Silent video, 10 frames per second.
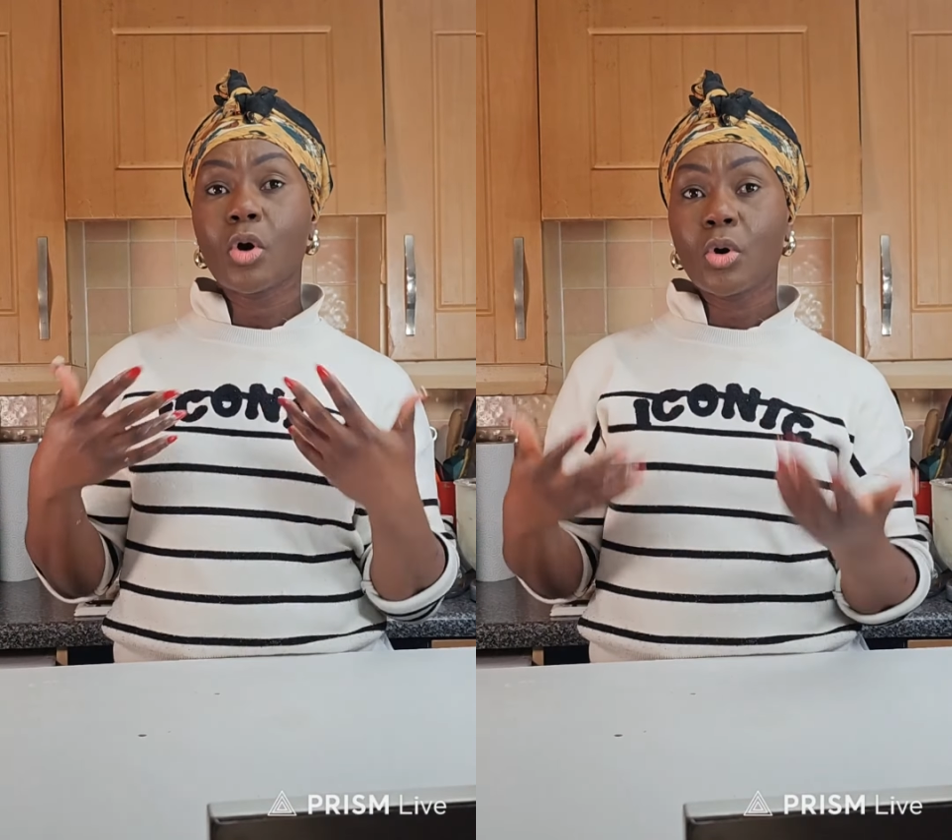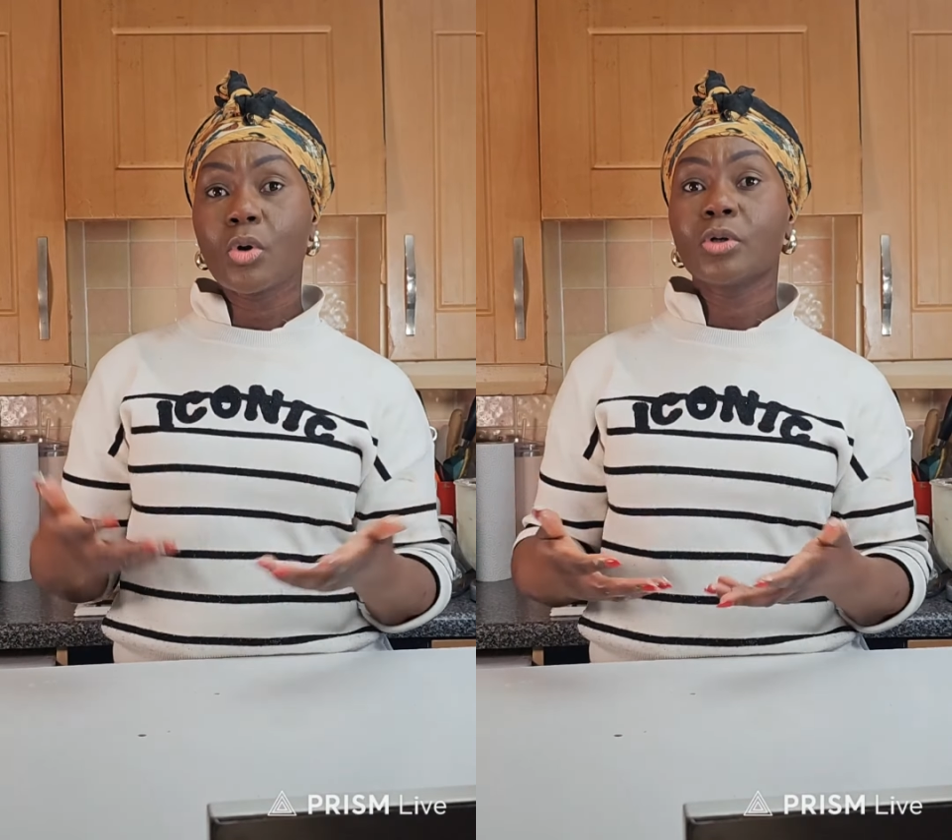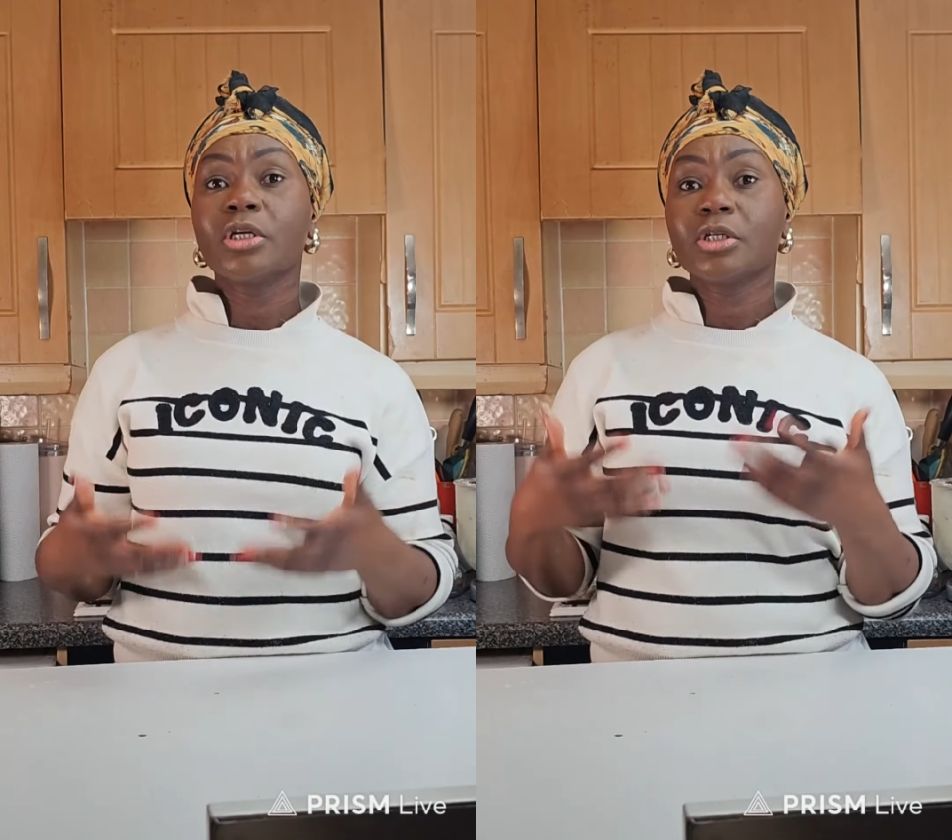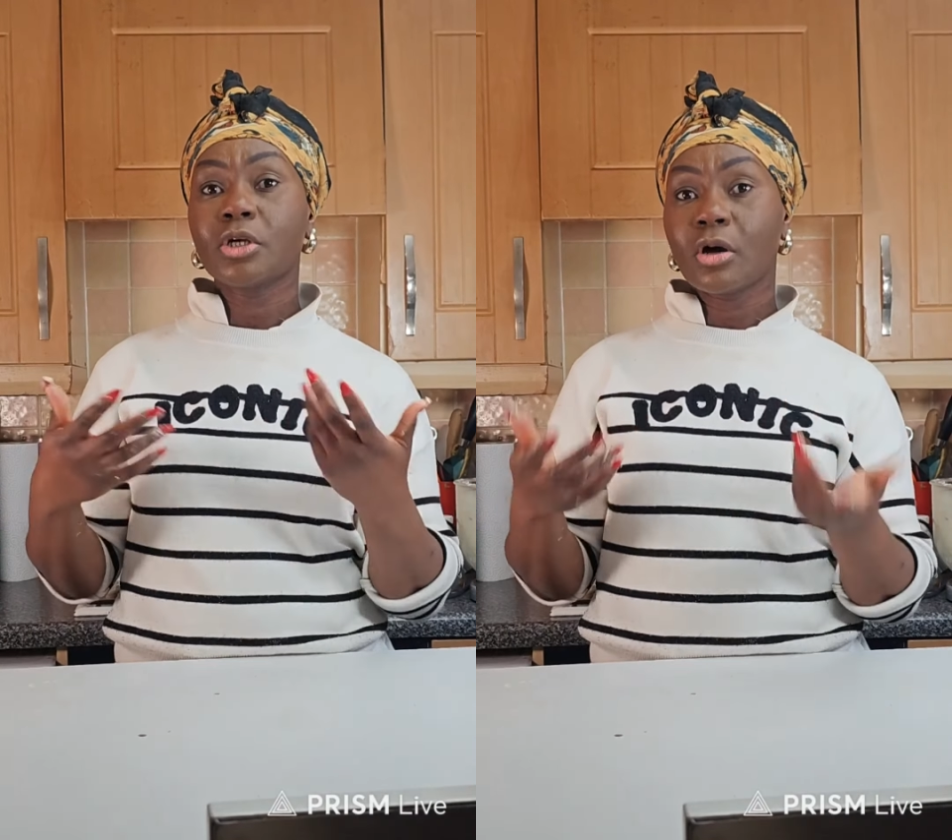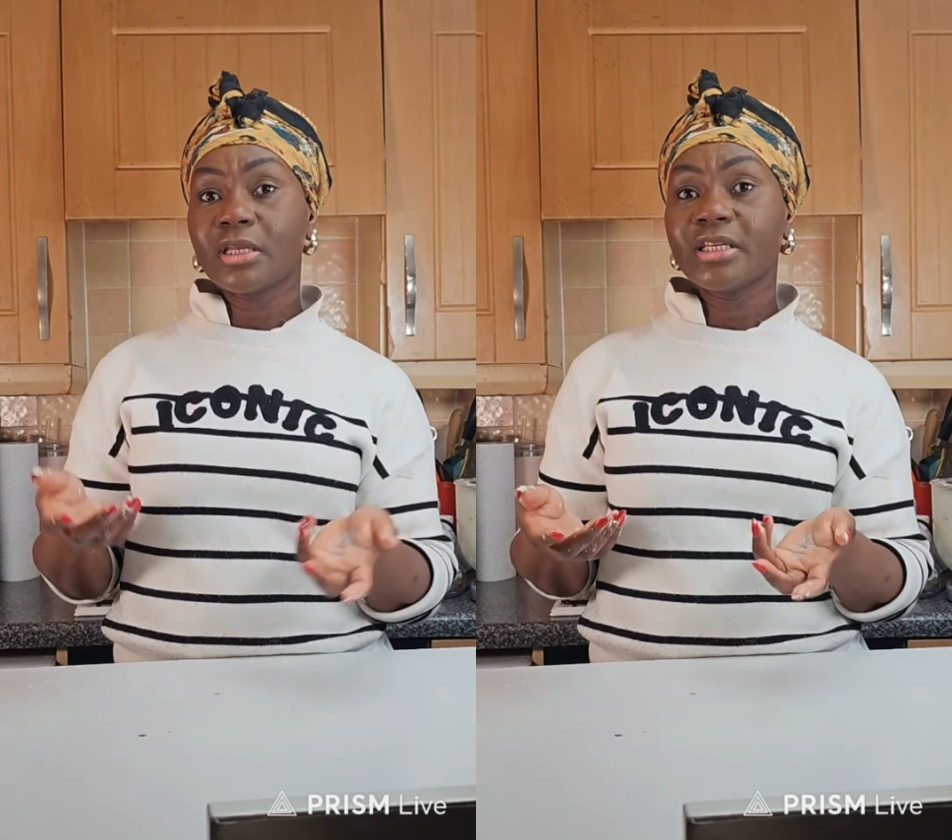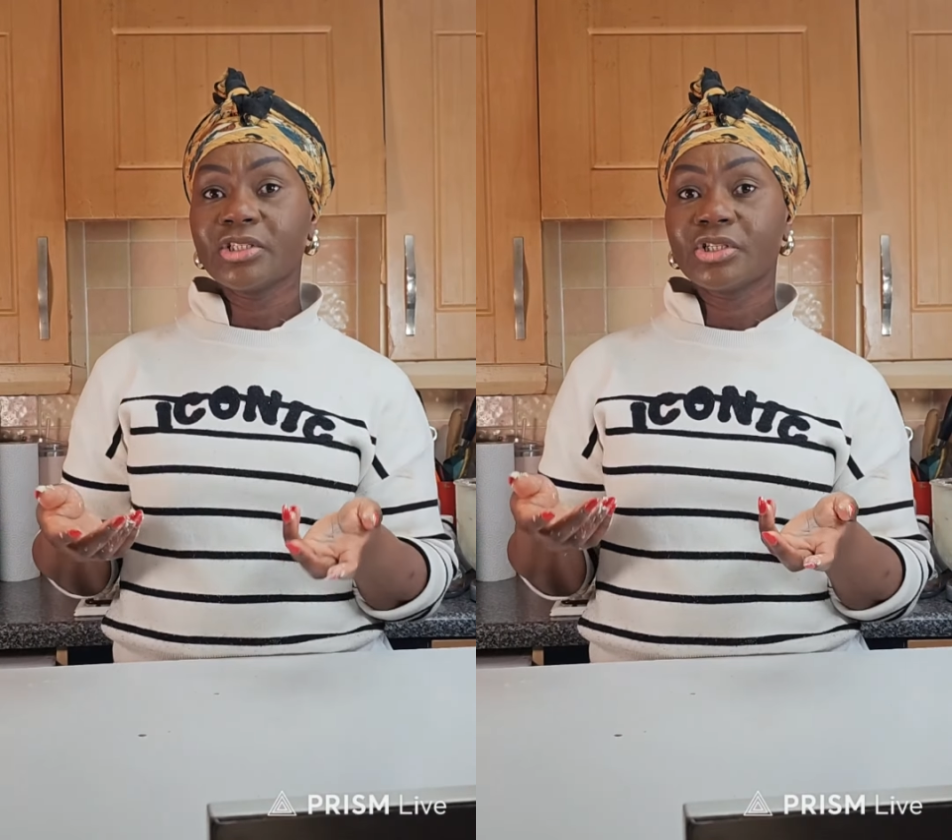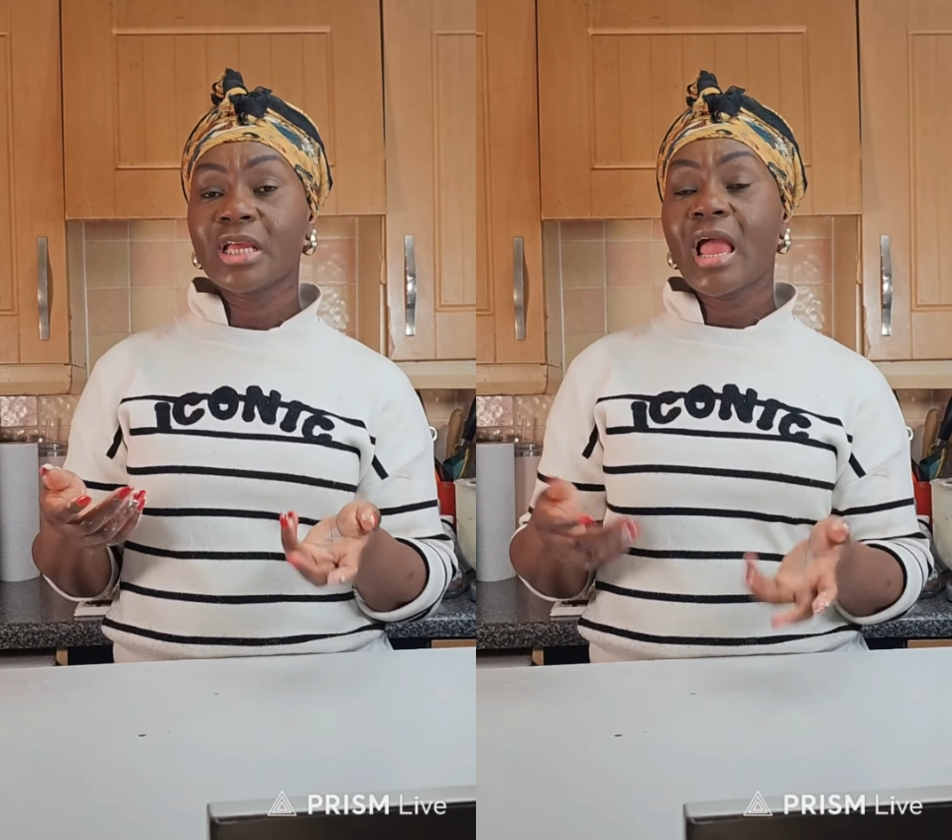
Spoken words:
own knowledge